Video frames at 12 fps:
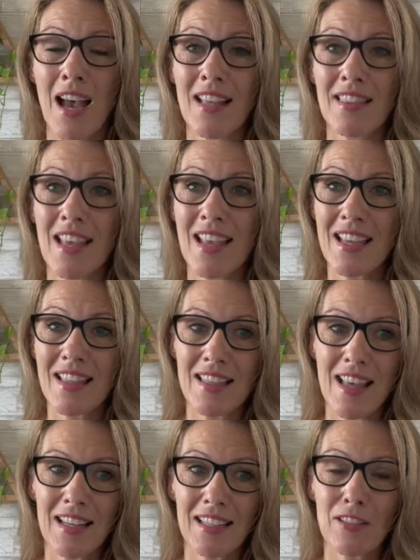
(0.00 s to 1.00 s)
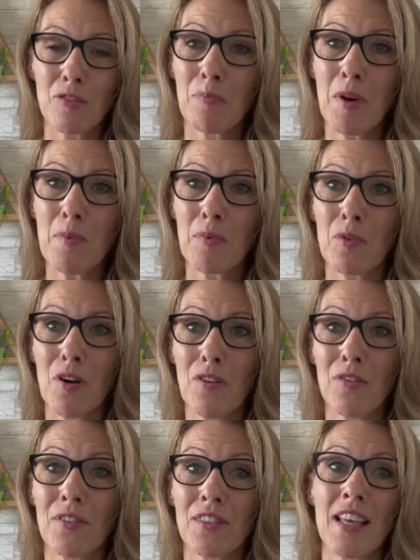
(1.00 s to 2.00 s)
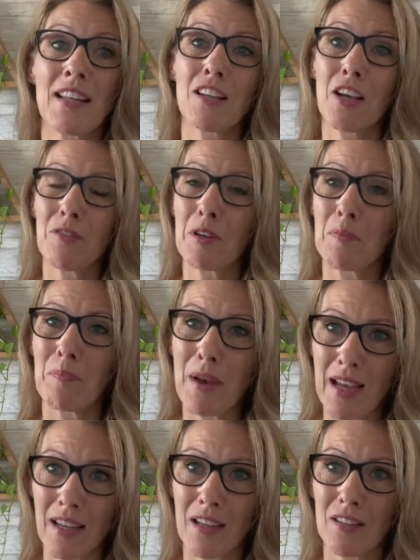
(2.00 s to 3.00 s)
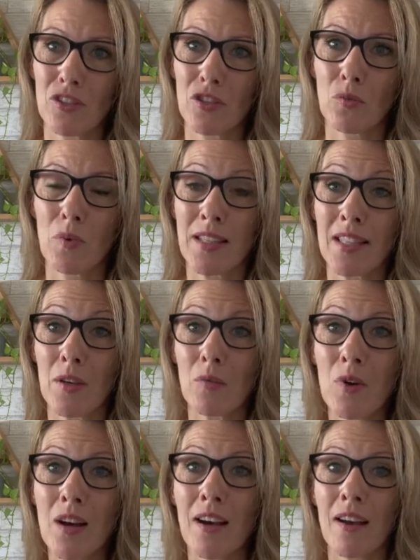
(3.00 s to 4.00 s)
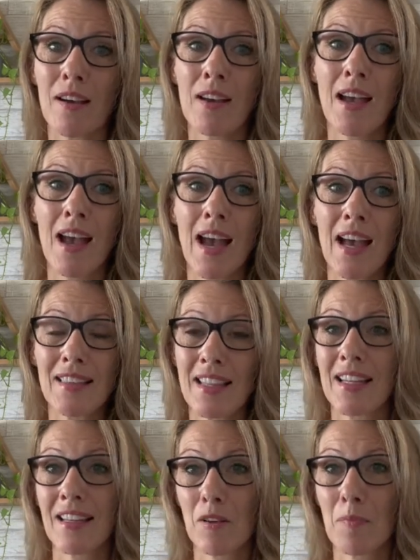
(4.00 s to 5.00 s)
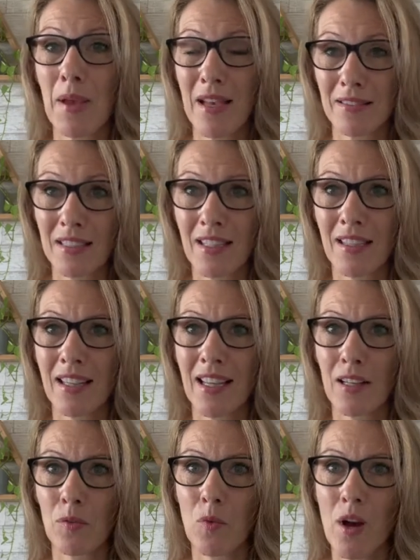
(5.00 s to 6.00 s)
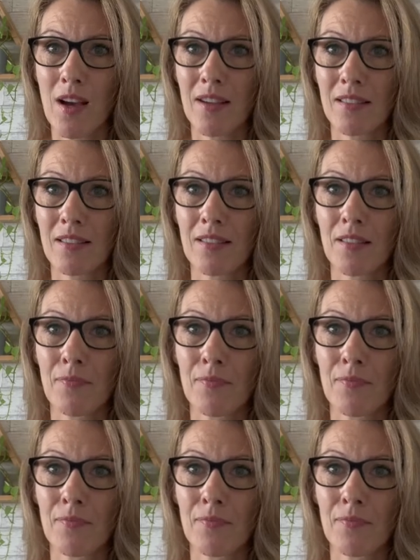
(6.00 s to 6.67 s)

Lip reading: And they're in that little bubble of then going back to where they were and then it compounding and getting worse.